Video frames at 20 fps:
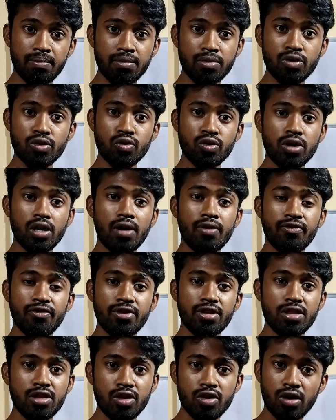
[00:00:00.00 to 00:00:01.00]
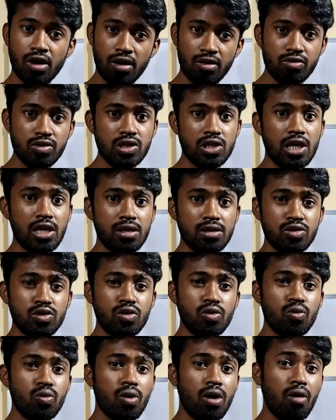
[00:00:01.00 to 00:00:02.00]
him to come with you
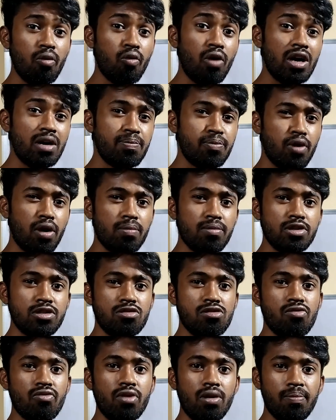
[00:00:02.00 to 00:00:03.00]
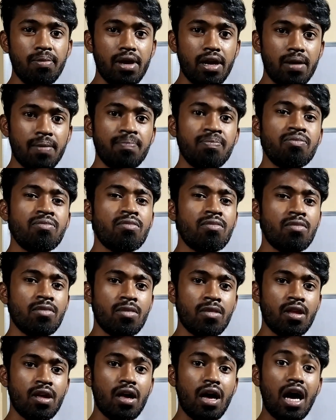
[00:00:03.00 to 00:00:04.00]
outside. So what promise you will make?
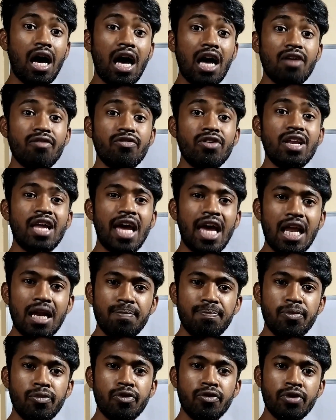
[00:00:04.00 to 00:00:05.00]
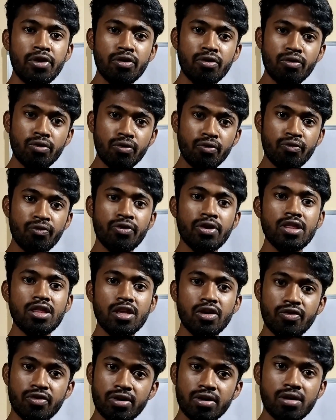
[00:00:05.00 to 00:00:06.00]
I will help you
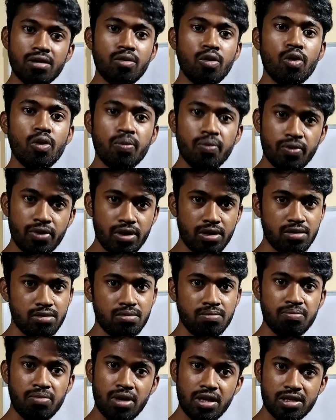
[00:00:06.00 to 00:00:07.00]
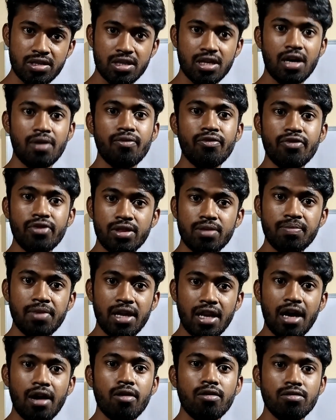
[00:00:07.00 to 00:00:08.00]
with your homework, please come
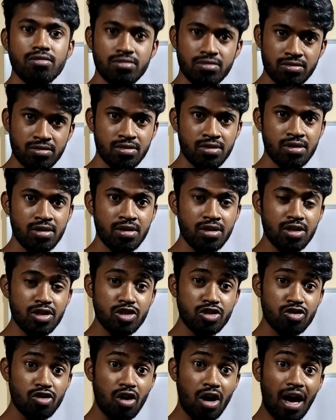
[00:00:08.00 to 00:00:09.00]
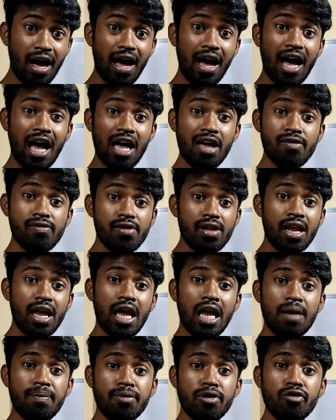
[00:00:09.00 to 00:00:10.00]
with me now. So I
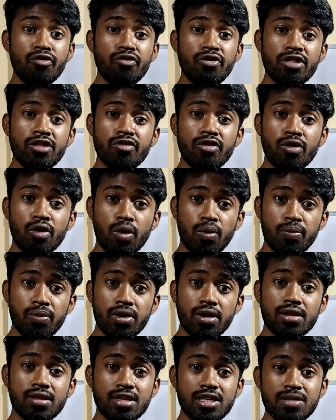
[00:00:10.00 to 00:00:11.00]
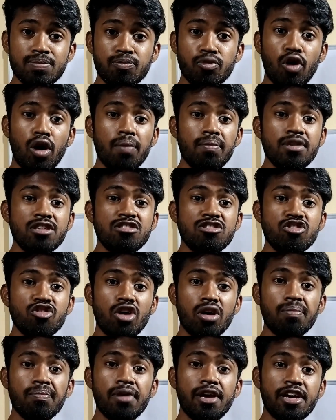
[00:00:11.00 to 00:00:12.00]
will help you with your homework, this
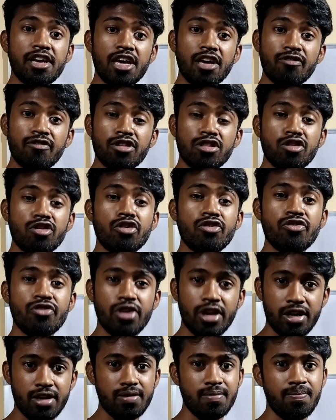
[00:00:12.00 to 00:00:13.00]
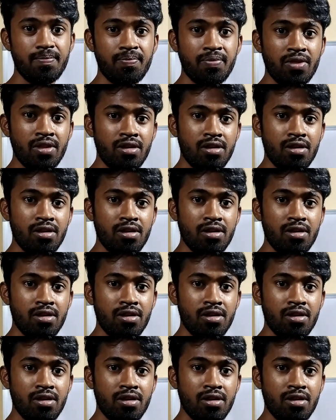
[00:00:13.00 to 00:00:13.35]
promise you are making with your friend.